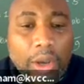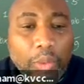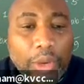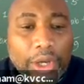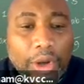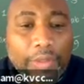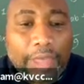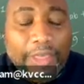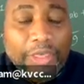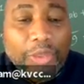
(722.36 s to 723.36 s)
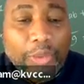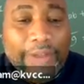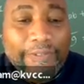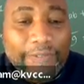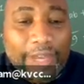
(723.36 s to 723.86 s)
We know that 3
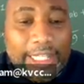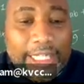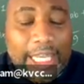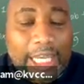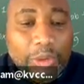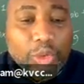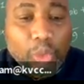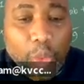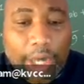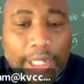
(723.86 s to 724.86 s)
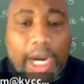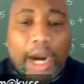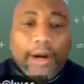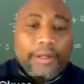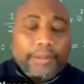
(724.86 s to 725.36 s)
feet equals 1
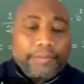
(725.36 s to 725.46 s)
yard.